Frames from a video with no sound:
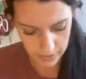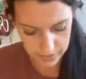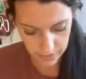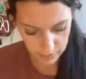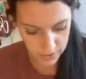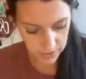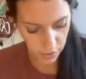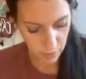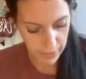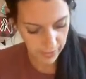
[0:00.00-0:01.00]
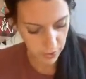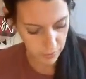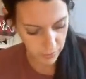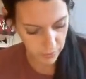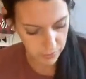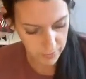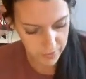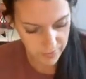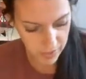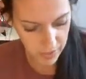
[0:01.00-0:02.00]
All right, so I'm just gonna go back over with
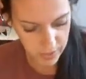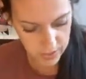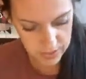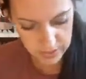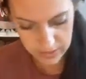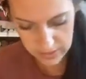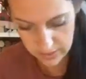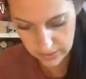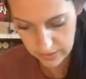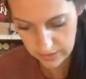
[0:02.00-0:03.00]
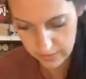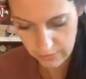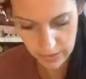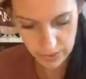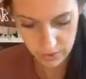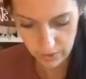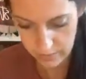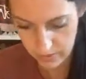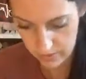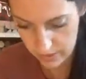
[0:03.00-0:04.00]
my fingers, make sure
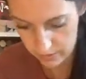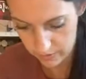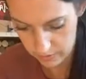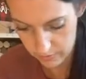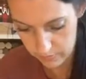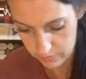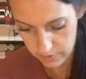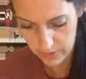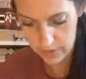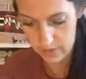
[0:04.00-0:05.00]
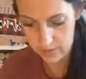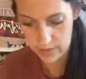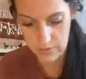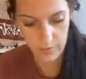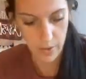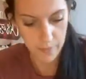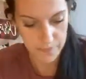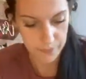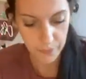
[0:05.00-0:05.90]
everything is stuck down well.